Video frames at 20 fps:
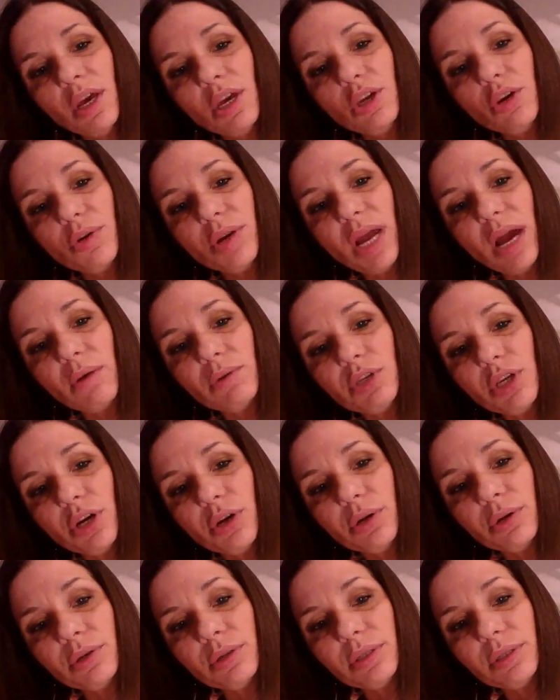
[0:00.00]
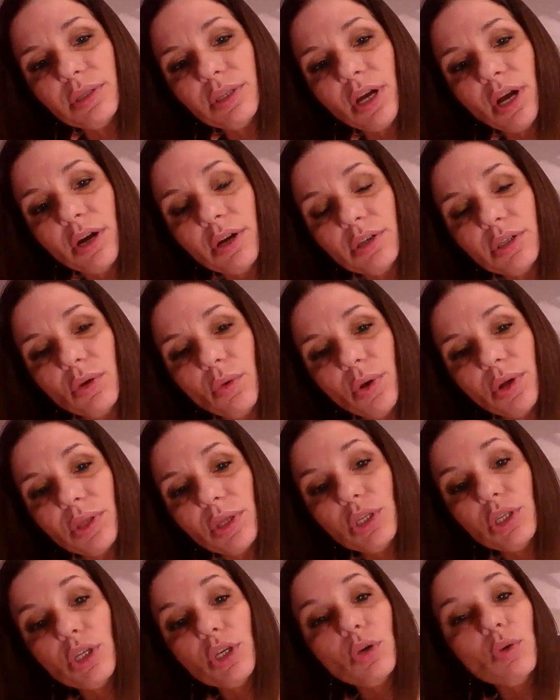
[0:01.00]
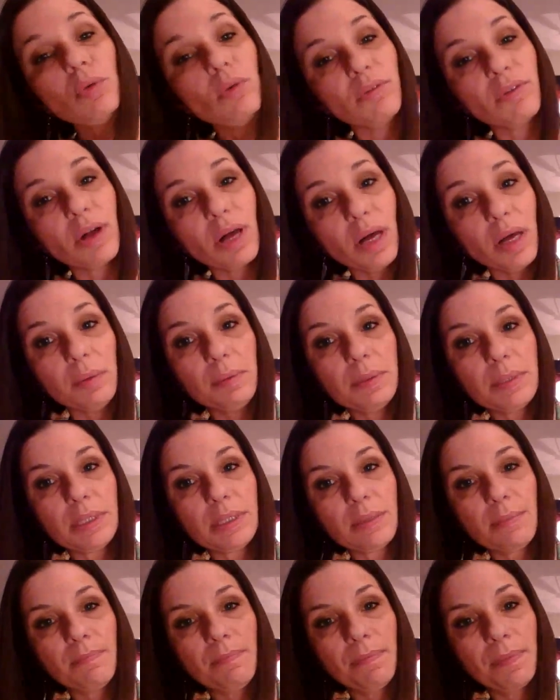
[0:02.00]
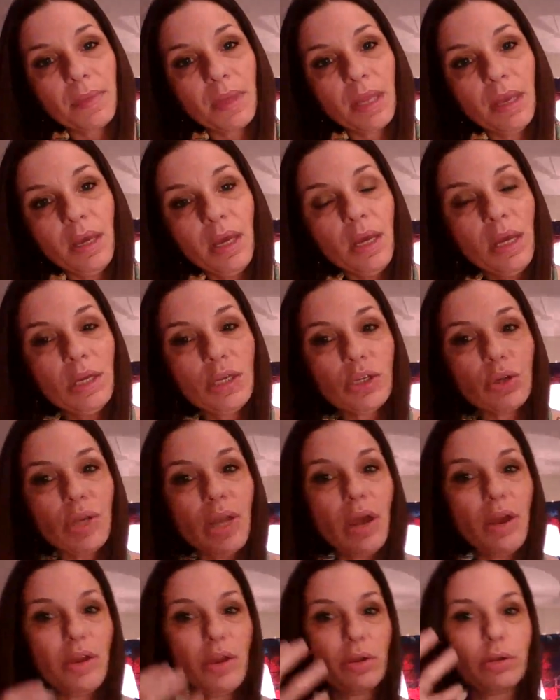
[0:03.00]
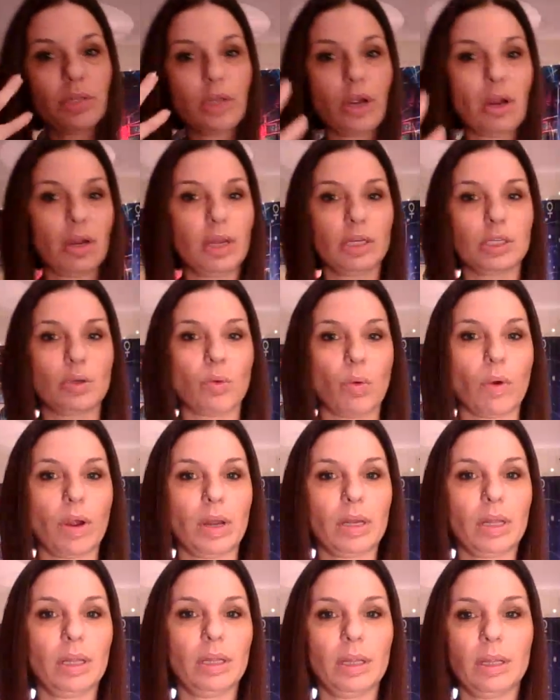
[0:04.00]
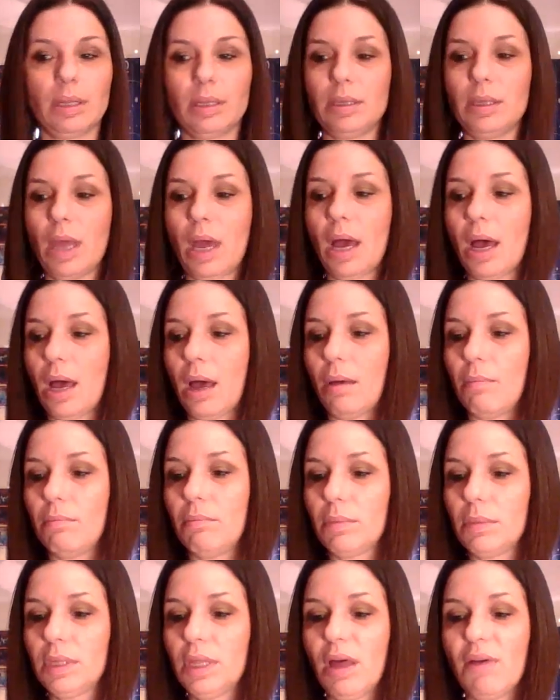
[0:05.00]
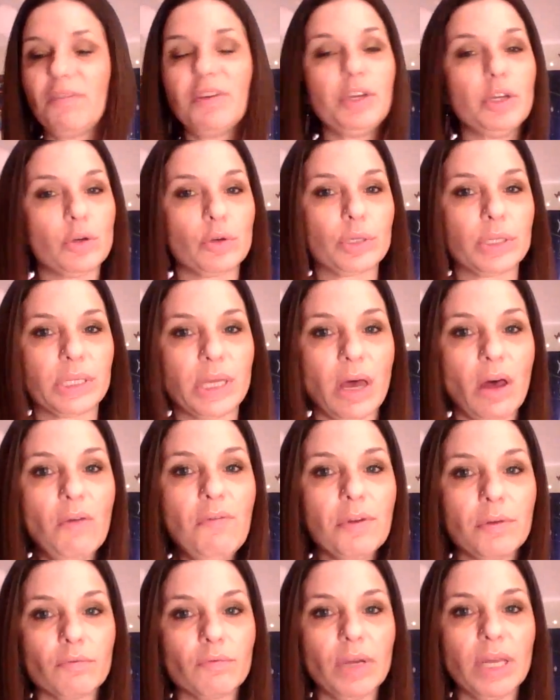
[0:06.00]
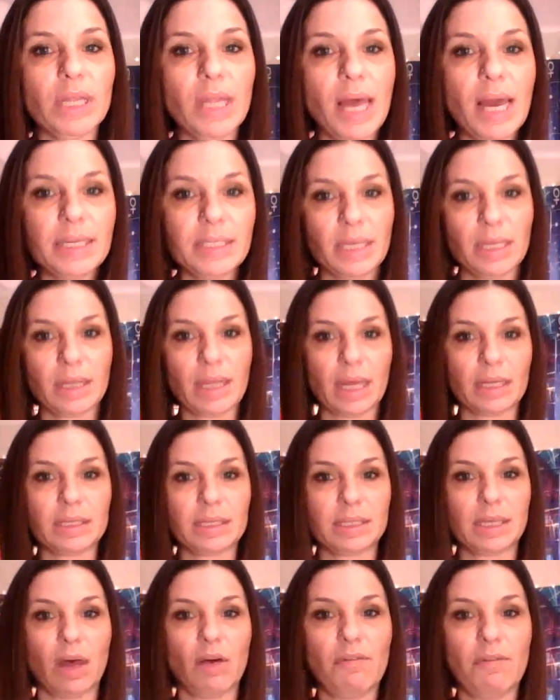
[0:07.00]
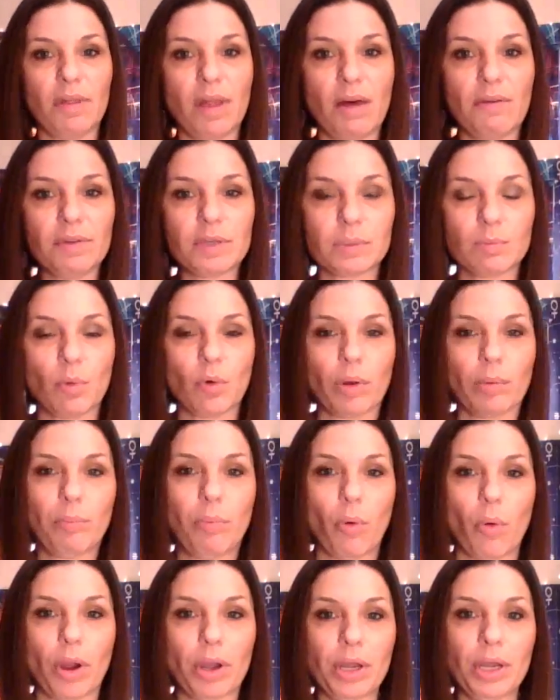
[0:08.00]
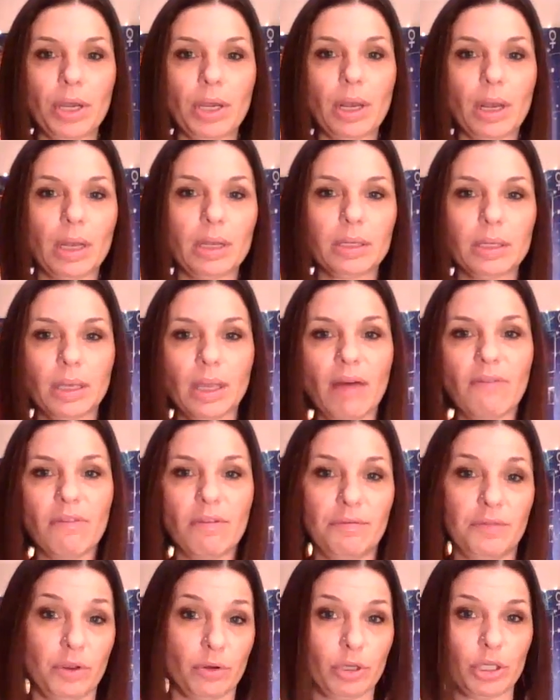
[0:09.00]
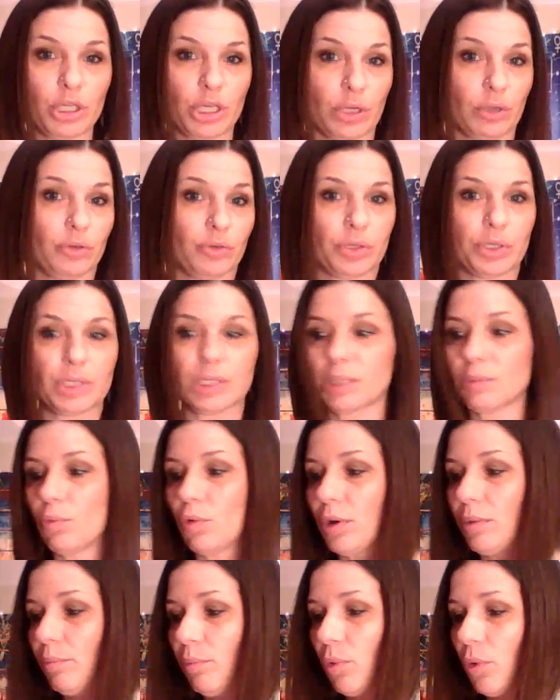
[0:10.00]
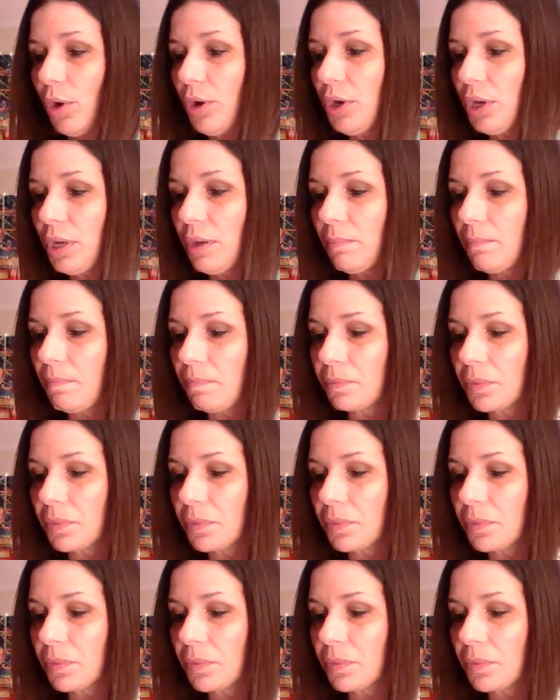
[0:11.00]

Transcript: You're now turned toward the Two of Cups. So now you're turning toward loving yourself and realizing that self-love is more important. Love of your children is more important.